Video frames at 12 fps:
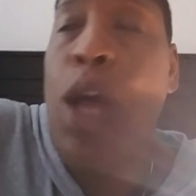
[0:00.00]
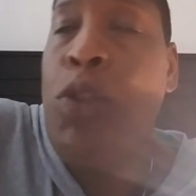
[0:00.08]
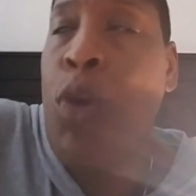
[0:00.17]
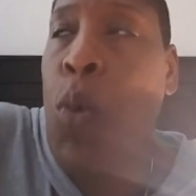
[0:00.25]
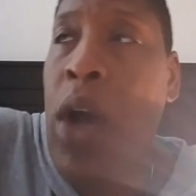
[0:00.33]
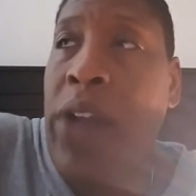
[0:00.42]

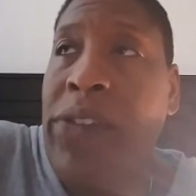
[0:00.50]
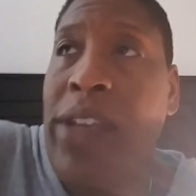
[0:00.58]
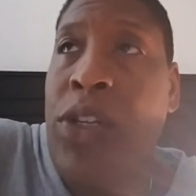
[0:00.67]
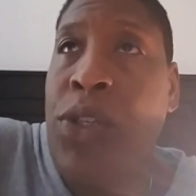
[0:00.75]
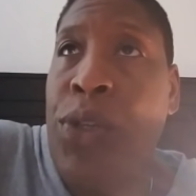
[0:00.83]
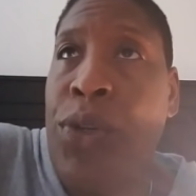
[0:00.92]
The ones
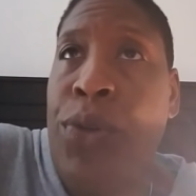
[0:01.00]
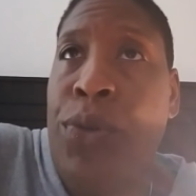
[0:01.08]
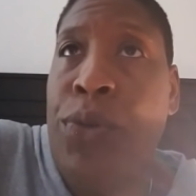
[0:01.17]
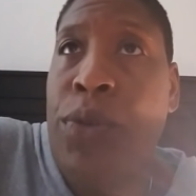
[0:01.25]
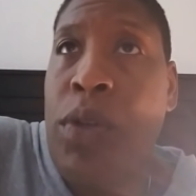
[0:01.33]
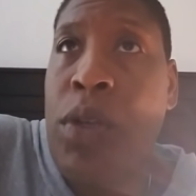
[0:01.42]
that
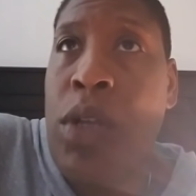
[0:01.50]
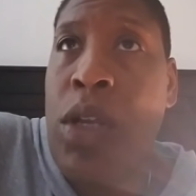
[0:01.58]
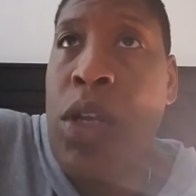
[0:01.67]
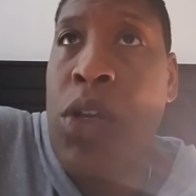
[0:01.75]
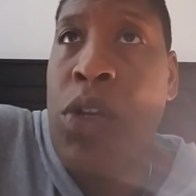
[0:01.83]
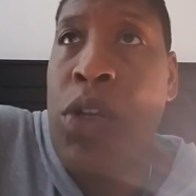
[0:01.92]
do,
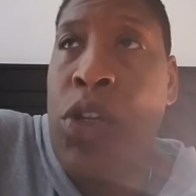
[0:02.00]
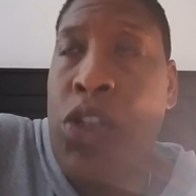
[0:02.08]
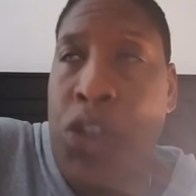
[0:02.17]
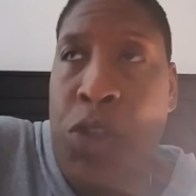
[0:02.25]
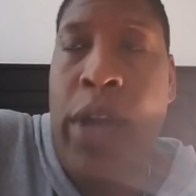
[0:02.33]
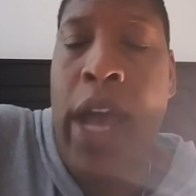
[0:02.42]

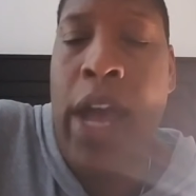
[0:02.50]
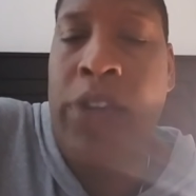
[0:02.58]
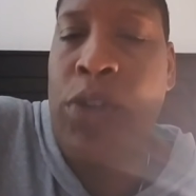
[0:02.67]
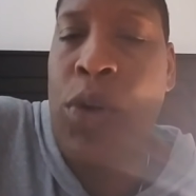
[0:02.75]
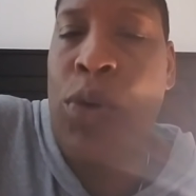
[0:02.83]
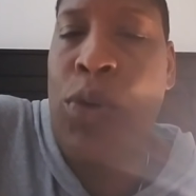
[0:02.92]
you
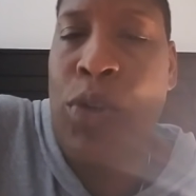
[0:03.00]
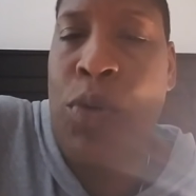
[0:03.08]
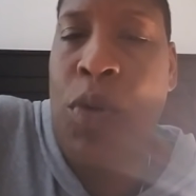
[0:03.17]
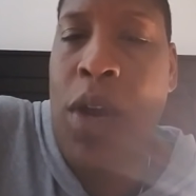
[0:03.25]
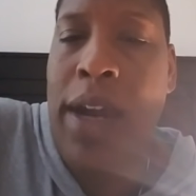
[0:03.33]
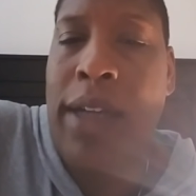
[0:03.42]
guys know who
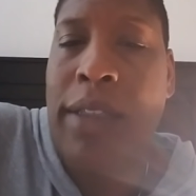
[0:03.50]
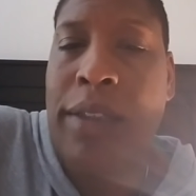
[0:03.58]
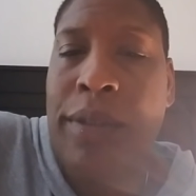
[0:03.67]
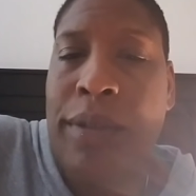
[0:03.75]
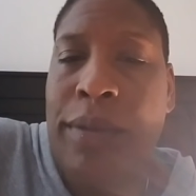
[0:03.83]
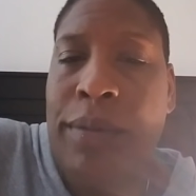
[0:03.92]
you are.
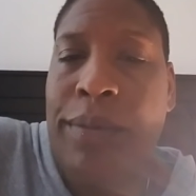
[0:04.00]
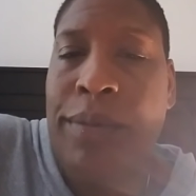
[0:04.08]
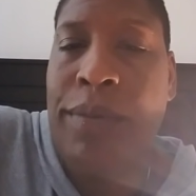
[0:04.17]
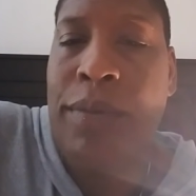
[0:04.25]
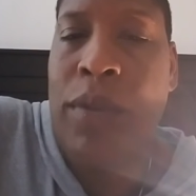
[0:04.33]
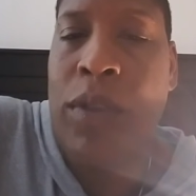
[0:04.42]

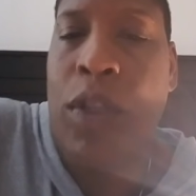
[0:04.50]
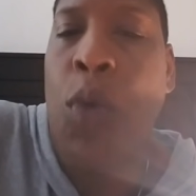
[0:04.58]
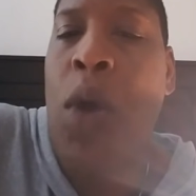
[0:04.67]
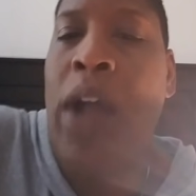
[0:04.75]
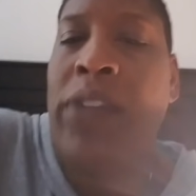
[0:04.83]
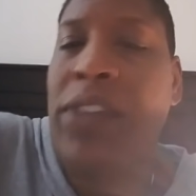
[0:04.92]
The
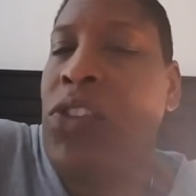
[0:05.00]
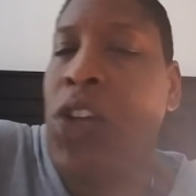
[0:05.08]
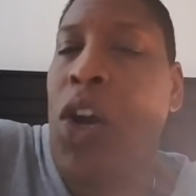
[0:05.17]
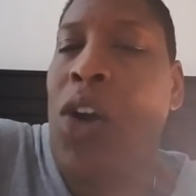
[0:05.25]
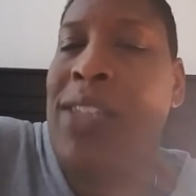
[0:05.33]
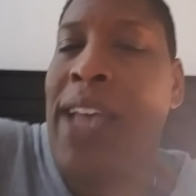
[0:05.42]
ones that's
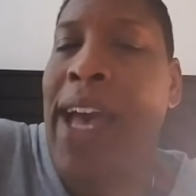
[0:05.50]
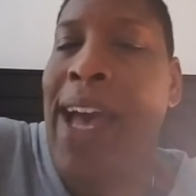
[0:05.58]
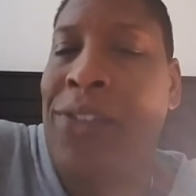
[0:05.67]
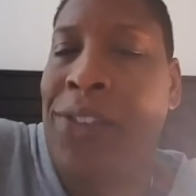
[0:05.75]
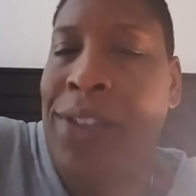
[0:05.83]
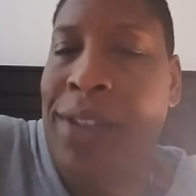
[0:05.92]
called to
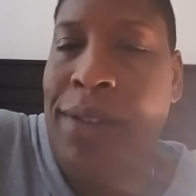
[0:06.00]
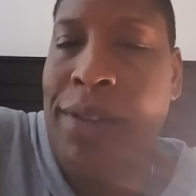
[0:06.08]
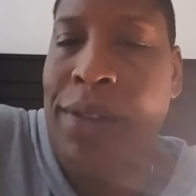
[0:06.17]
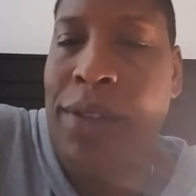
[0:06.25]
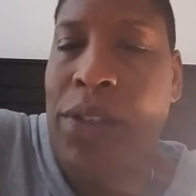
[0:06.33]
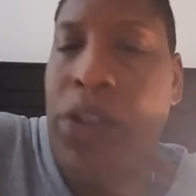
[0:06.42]
action,
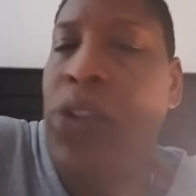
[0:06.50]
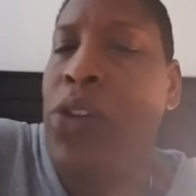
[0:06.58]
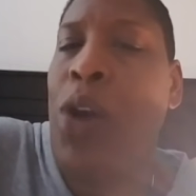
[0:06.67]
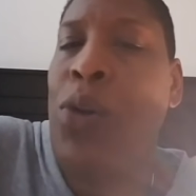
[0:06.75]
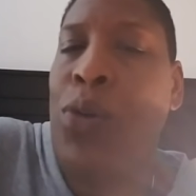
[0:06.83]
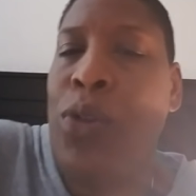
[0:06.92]
you
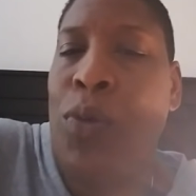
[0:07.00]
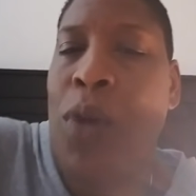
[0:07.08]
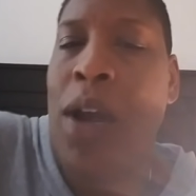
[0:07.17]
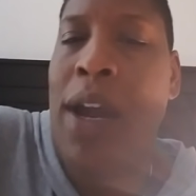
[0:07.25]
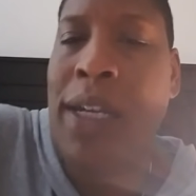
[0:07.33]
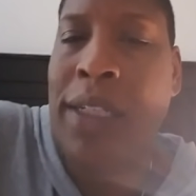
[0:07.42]
know who you
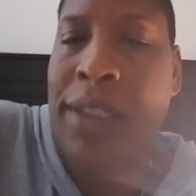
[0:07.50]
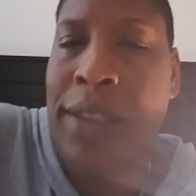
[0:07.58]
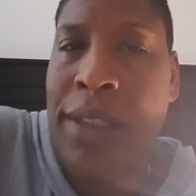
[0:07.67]
are.